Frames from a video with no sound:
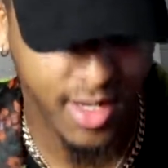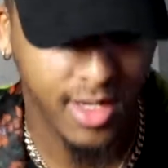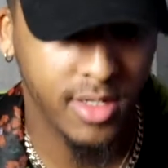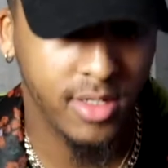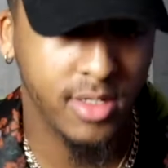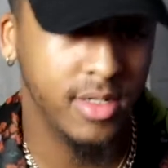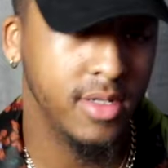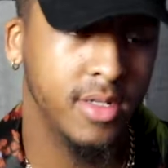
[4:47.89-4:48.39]
that,
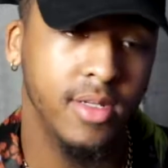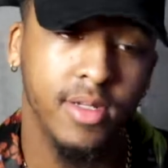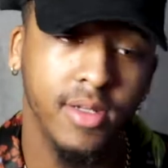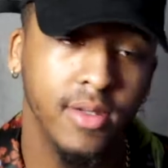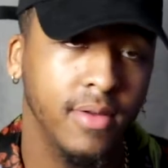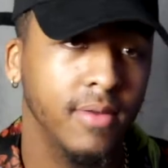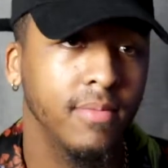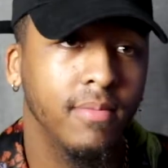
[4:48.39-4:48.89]
it's just
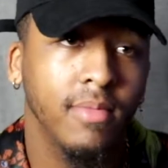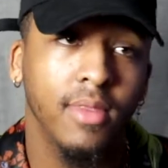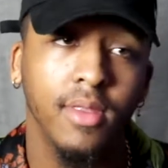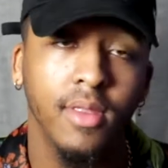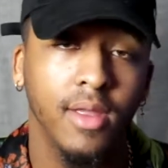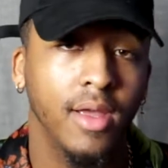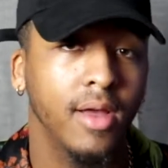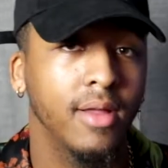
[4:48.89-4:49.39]

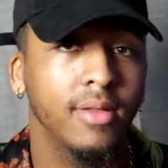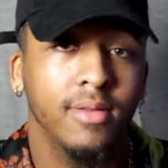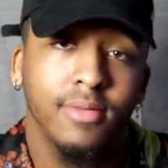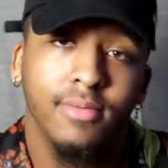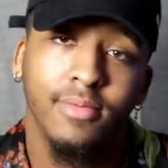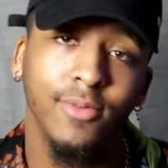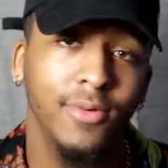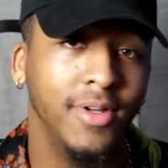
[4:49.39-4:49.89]

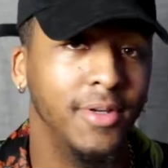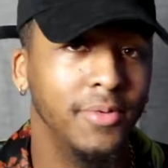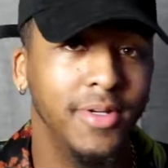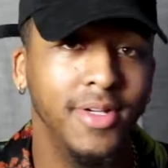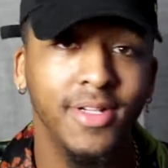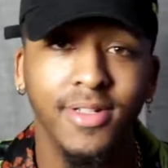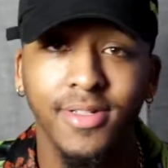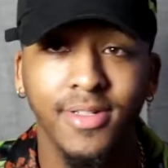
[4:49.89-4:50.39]
what it
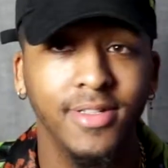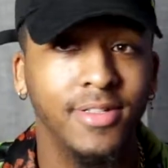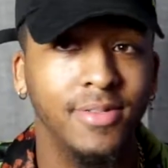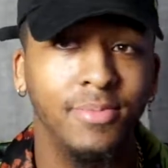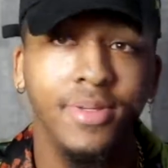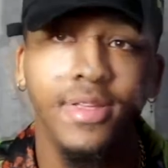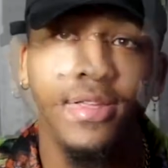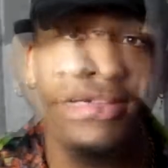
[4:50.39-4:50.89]
was since the
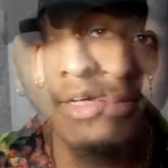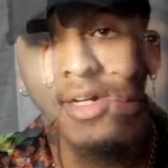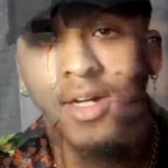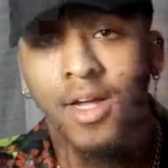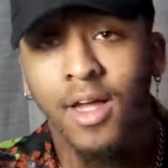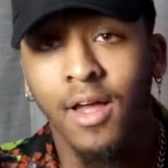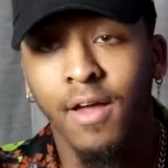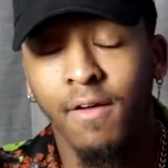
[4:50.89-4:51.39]
beginning,
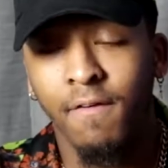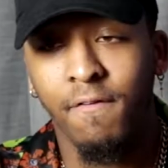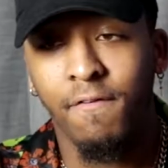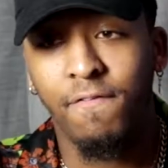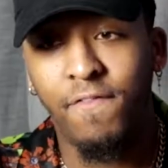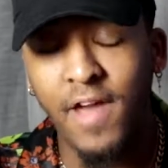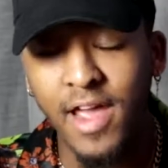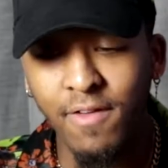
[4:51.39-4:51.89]
man.
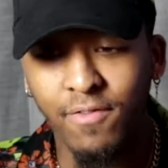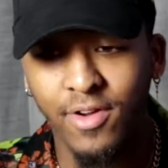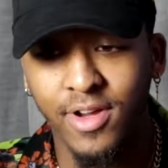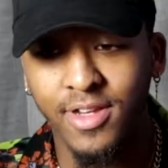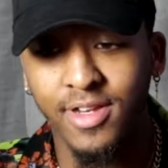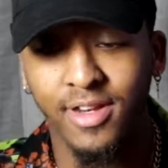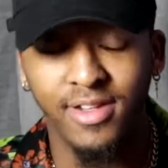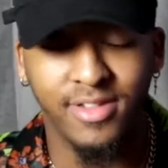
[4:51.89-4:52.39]

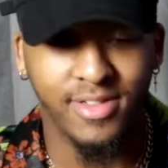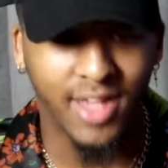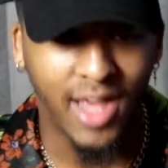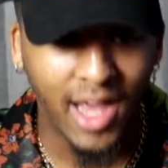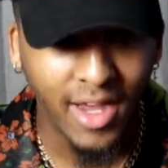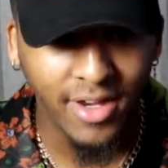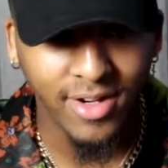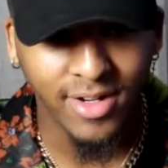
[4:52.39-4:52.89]
Favorite
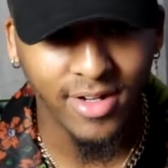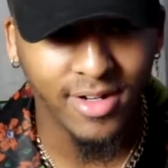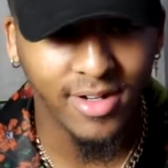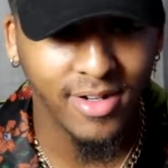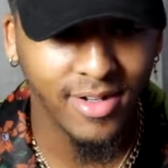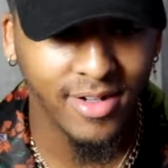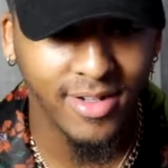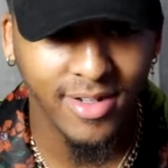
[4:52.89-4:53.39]
designer?
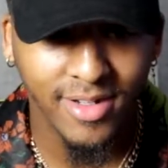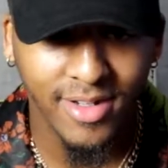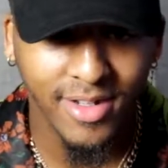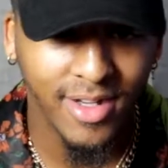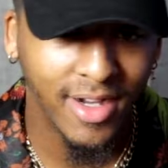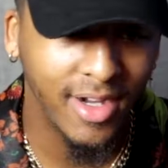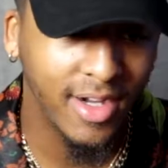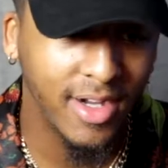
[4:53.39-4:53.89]

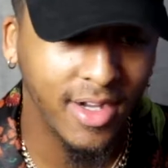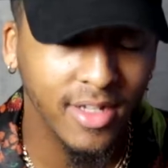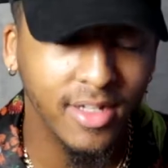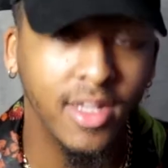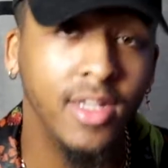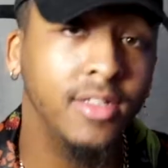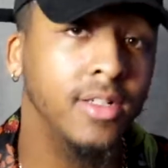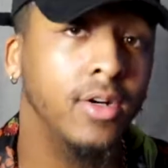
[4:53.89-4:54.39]

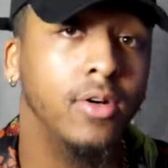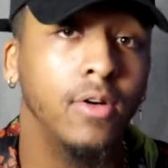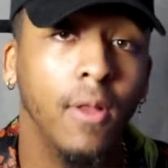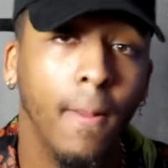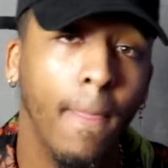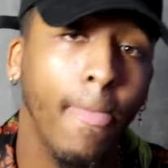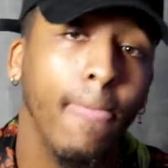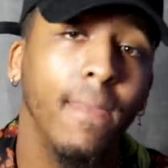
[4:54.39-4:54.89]
Kiing Zo. You know
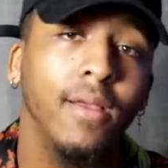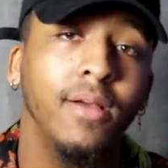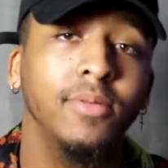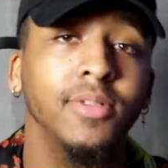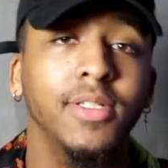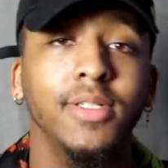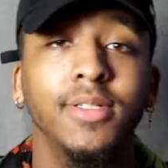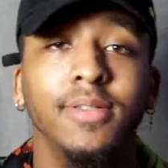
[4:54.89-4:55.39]
what I'm
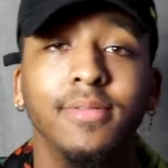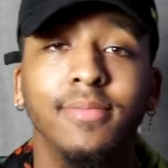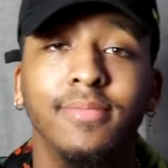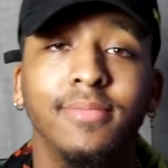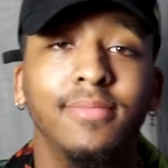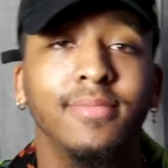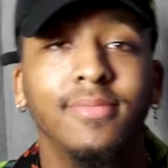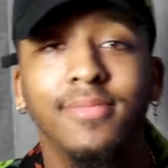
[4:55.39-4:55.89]
saying?
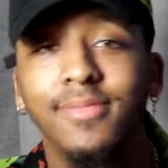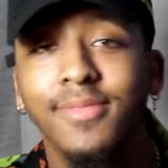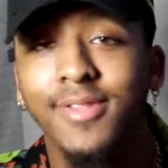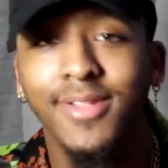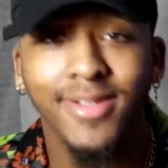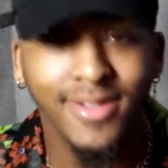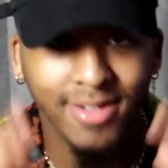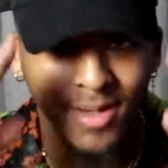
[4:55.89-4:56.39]

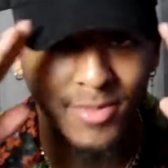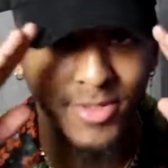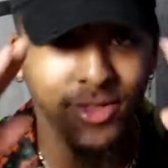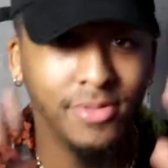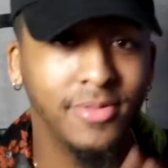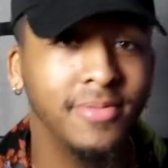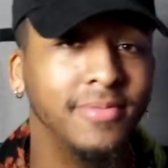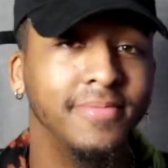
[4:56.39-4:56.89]
Coming
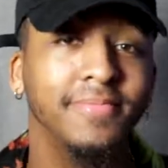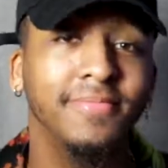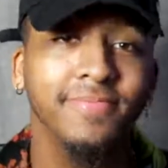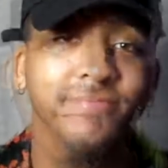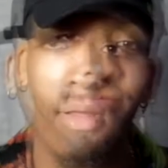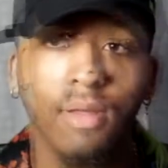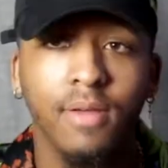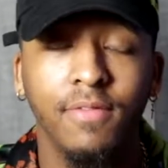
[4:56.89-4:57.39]
soon.
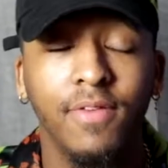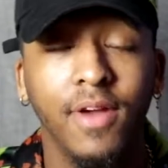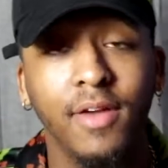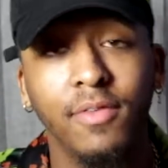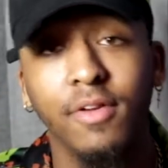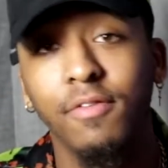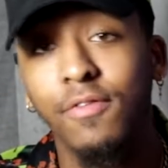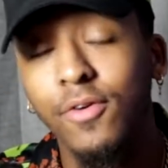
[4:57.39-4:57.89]

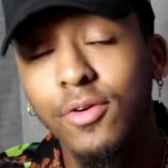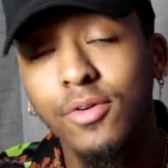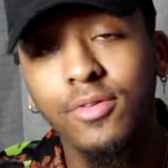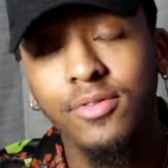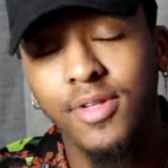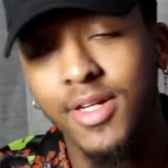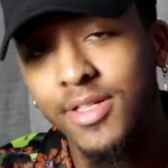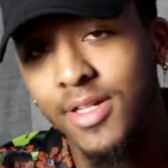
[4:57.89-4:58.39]
Favorite
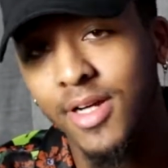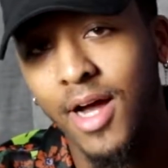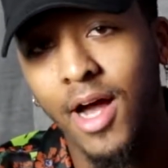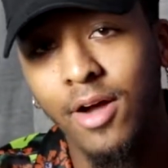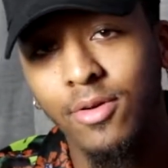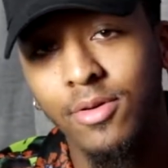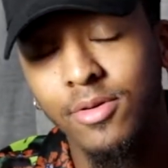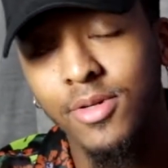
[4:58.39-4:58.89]
food? That's an
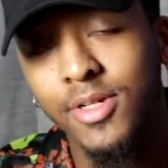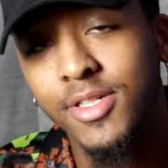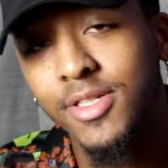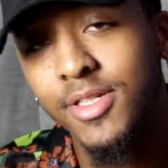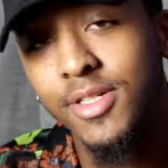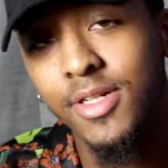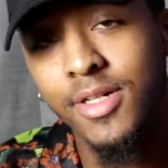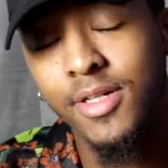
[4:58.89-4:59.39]
awkward
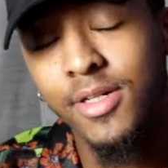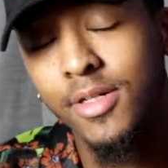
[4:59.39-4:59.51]
question.